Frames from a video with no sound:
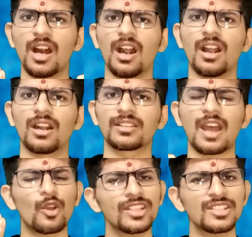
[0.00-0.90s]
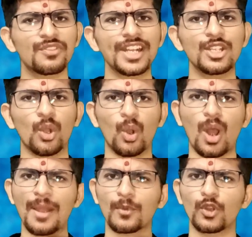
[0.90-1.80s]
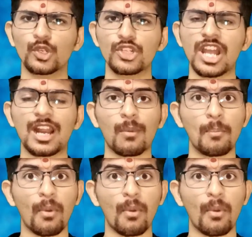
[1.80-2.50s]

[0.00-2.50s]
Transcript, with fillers: Uh, now in this video, I'm going to share my